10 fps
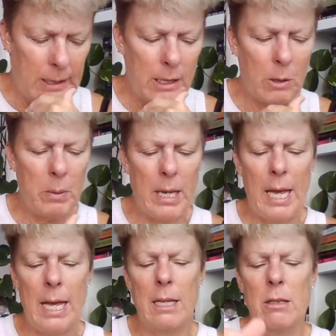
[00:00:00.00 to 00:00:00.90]
Then we
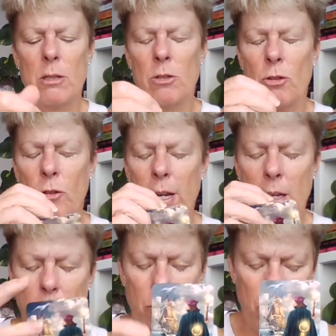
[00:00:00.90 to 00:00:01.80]
had the
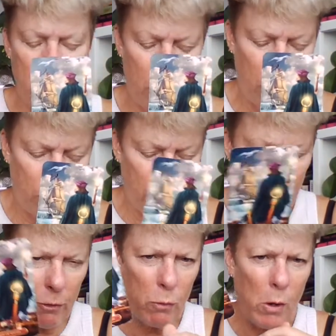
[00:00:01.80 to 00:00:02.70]
three of the
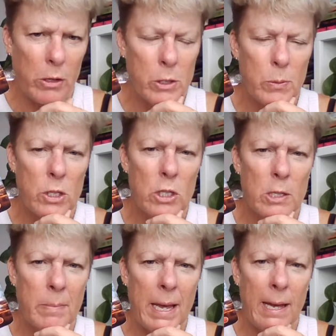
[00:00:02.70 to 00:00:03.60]
three of wands, which is
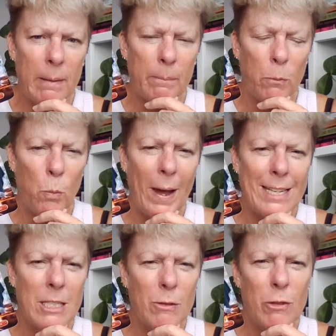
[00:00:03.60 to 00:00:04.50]
about
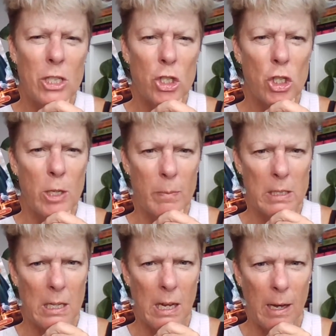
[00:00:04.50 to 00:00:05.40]
waiting for your ship
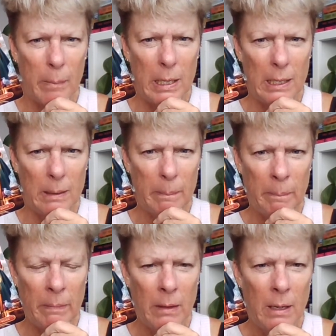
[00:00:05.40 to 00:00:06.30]
to come in.
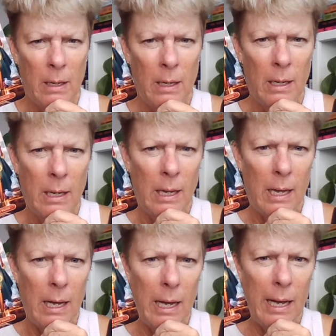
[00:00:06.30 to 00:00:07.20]

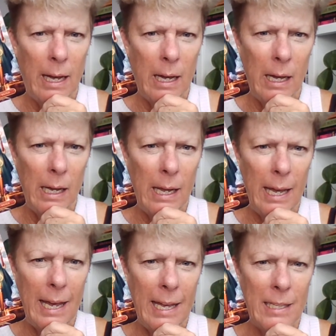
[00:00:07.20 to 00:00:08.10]
uh,
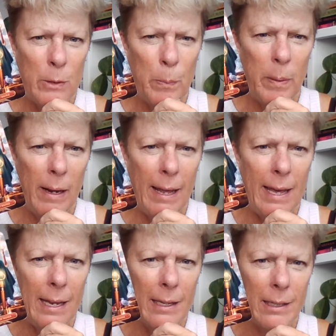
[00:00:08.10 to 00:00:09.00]
and a
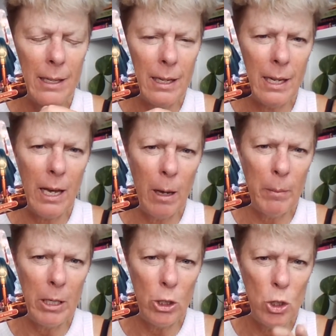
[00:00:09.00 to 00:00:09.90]
plan
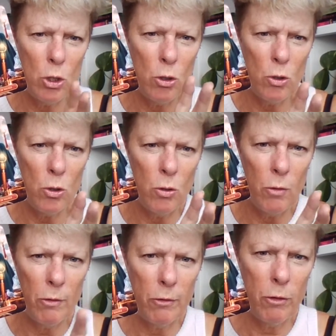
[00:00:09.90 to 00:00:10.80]
coming to
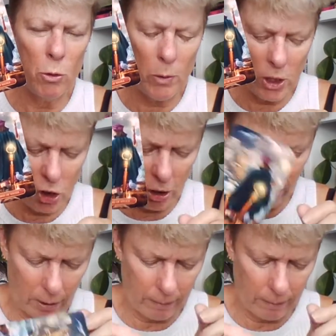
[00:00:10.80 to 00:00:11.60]
fruition.